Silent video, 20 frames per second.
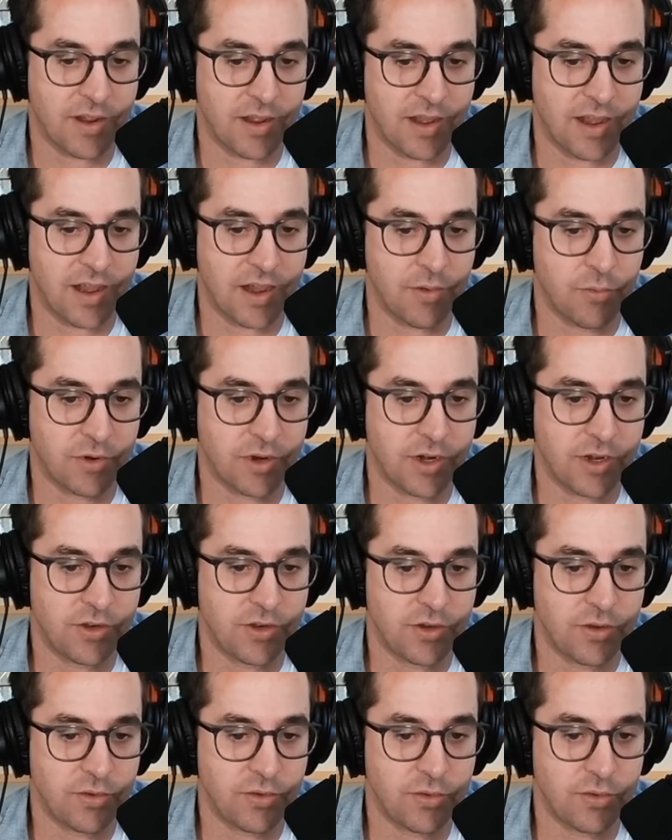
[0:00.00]
Uh, we're going to
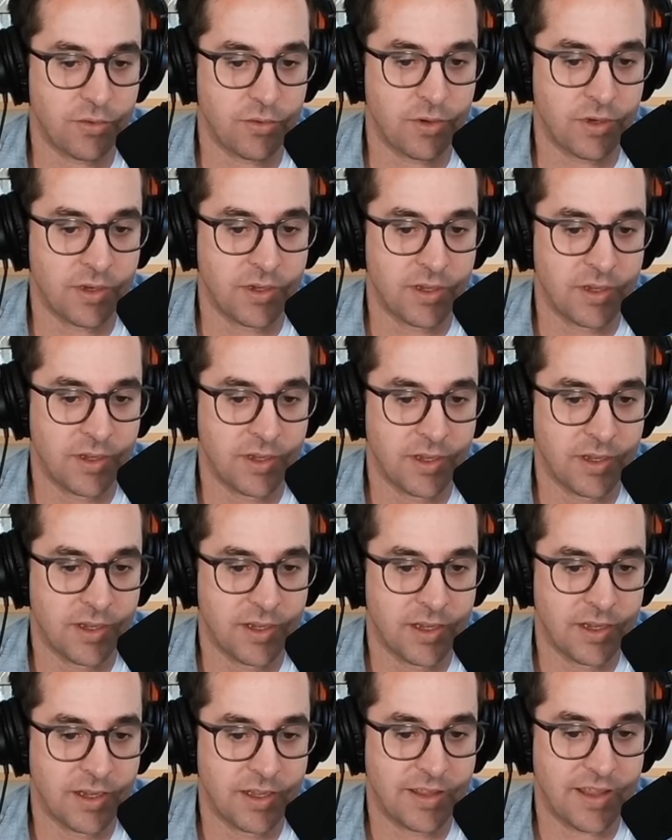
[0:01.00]
do
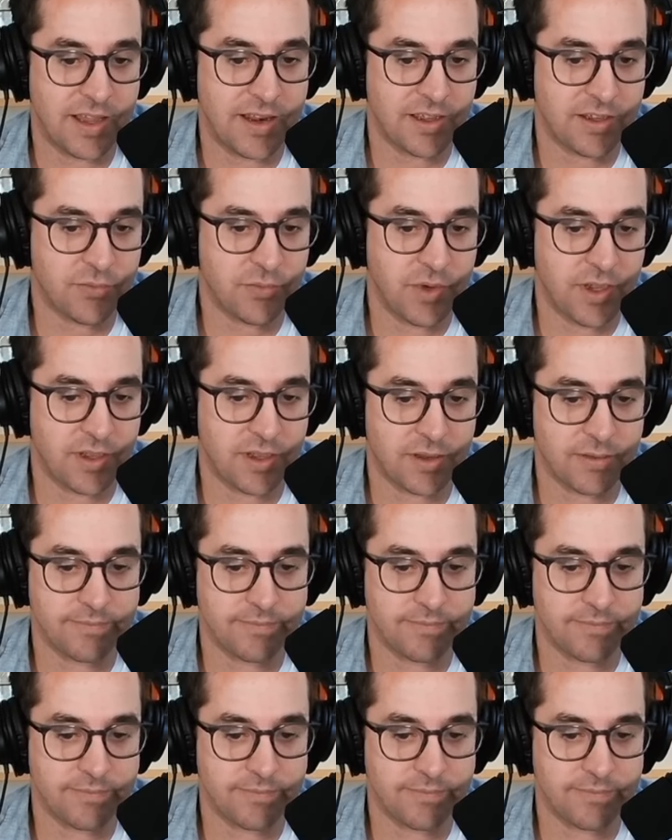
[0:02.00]
that next week.